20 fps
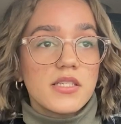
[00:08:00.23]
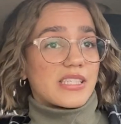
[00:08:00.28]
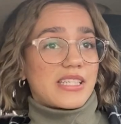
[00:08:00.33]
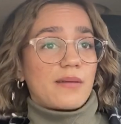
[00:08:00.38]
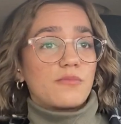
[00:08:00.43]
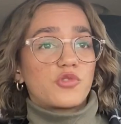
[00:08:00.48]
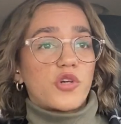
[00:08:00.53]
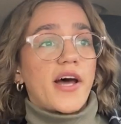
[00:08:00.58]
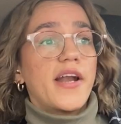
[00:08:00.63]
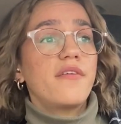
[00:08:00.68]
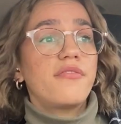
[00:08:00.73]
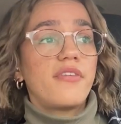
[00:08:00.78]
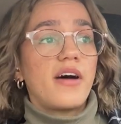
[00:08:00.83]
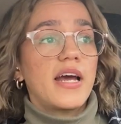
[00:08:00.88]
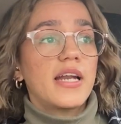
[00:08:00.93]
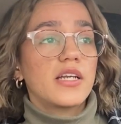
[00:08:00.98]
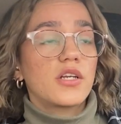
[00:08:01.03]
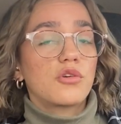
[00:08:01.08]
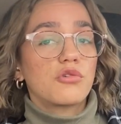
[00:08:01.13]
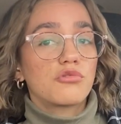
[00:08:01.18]
because I'm trying to
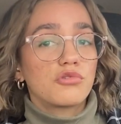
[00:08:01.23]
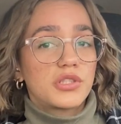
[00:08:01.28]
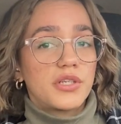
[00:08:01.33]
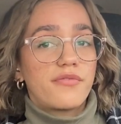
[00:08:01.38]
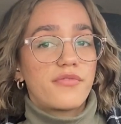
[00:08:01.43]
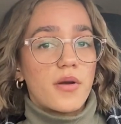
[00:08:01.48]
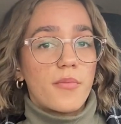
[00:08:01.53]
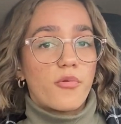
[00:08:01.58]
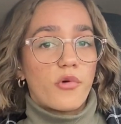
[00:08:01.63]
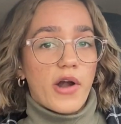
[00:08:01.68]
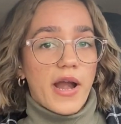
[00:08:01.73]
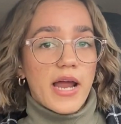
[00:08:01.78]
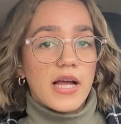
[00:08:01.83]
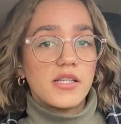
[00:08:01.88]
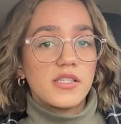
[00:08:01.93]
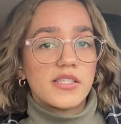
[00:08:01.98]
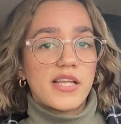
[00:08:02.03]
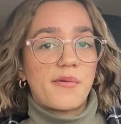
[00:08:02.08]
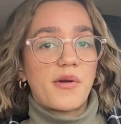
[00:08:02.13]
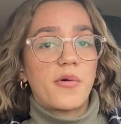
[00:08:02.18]
find cruelty-free
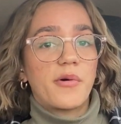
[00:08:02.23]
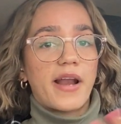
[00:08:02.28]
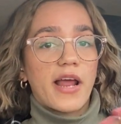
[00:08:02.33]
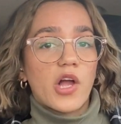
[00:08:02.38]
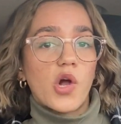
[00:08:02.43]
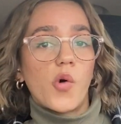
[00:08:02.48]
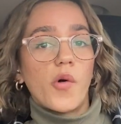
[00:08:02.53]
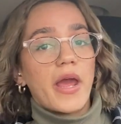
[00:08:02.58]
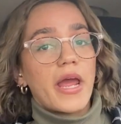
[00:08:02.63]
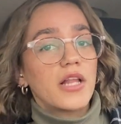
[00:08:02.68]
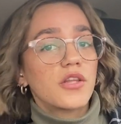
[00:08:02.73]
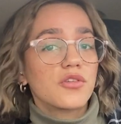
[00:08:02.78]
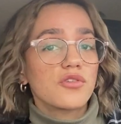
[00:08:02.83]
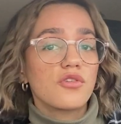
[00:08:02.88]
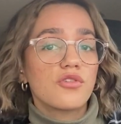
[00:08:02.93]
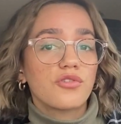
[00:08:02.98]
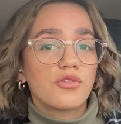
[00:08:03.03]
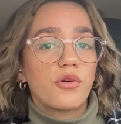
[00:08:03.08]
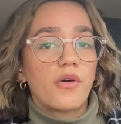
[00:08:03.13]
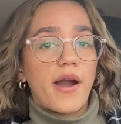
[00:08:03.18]
brands. That way when I go into
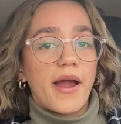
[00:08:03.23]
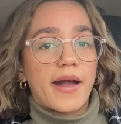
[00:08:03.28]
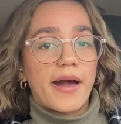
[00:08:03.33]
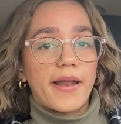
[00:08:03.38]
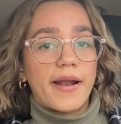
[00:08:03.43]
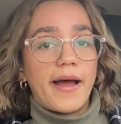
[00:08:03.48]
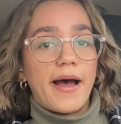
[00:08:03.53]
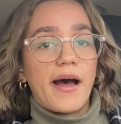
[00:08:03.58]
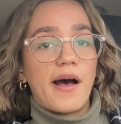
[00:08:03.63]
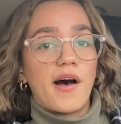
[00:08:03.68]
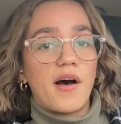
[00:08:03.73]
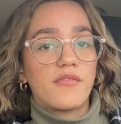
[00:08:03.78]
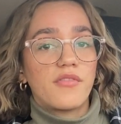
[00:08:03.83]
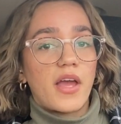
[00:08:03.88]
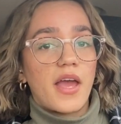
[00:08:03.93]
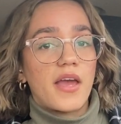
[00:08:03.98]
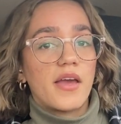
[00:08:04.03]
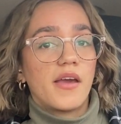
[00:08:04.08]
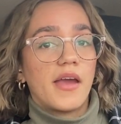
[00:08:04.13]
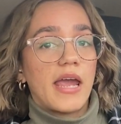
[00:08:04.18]
the store, I kind of have
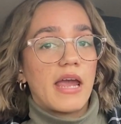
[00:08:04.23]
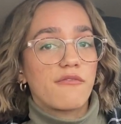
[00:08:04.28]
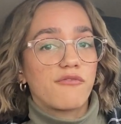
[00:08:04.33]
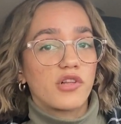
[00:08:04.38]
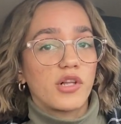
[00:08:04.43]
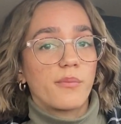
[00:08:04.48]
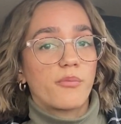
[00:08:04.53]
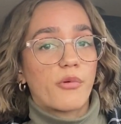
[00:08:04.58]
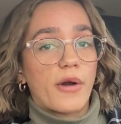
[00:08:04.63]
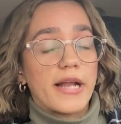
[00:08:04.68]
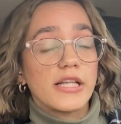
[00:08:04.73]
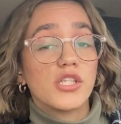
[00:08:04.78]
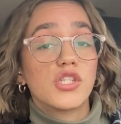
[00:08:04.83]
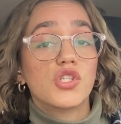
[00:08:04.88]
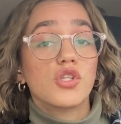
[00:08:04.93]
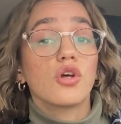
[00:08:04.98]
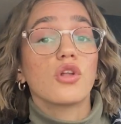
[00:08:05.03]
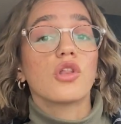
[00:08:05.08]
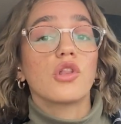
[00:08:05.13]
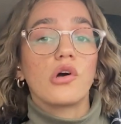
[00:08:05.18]
a handful of brands
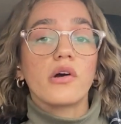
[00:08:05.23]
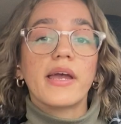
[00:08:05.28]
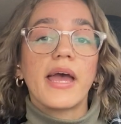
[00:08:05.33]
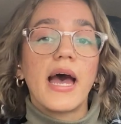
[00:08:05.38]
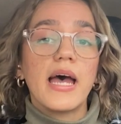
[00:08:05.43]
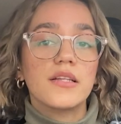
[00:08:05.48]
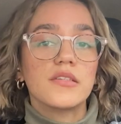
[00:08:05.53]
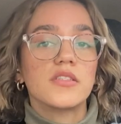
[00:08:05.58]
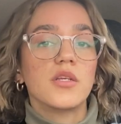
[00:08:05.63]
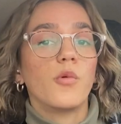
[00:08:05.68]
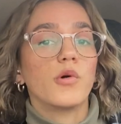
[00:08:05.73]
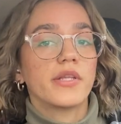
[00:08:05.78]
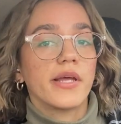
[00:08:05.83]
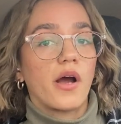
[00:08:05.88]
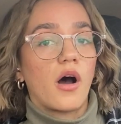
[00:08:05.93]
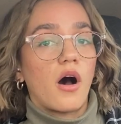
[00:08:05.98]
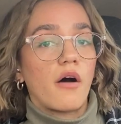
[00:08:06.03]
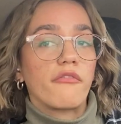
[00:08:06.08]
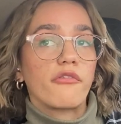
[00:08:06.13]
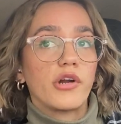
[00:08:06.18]
to look at and see what they
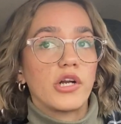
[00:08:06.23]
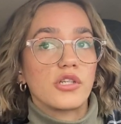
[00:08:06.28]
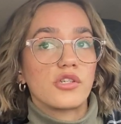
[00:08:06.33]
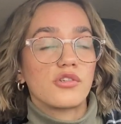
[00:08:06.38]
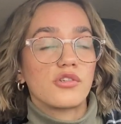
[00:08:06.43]
offer in